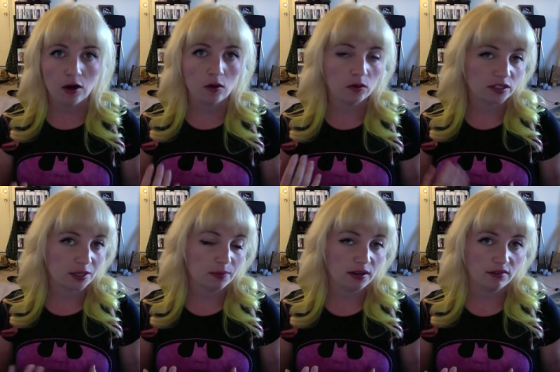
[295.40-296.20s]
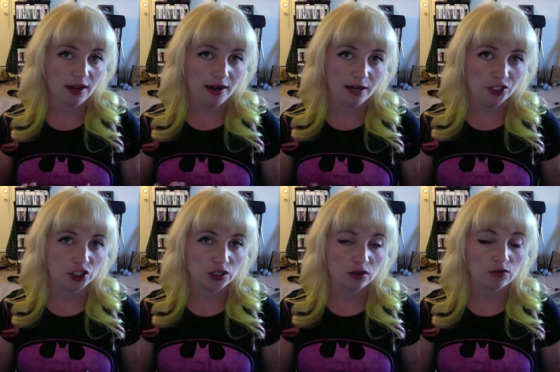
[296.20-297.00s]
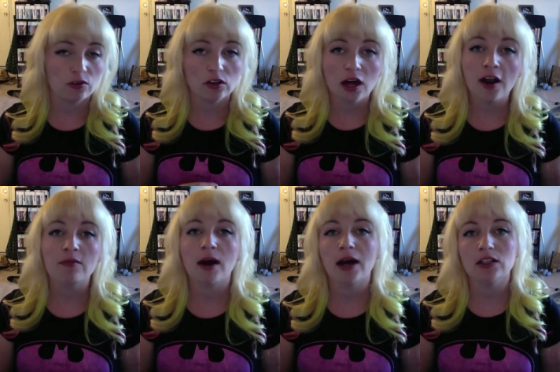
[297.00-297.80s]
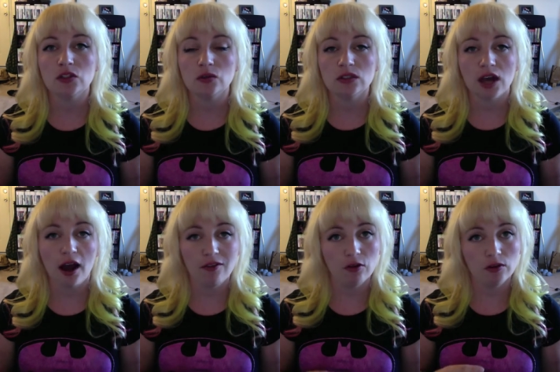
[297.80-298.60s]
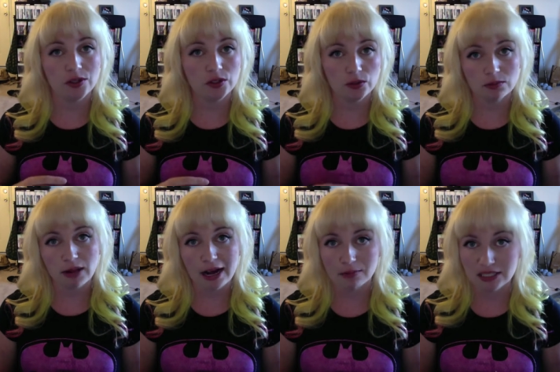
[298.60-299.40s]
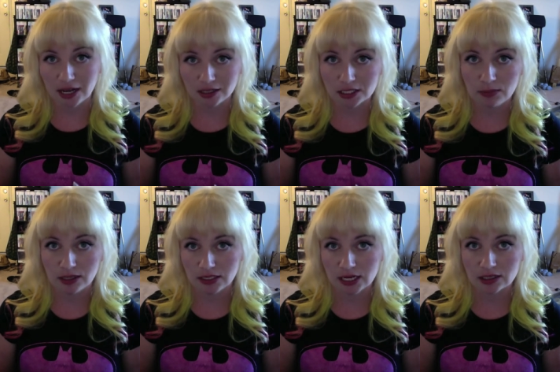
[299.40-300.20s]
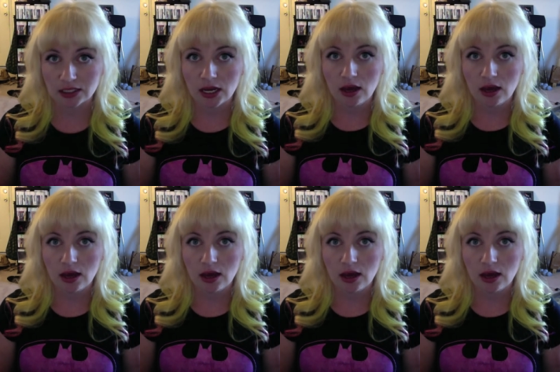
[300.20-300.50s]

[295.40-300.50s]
or something of that nature. For a lot of my suits, I've always used Bach metallic spandex.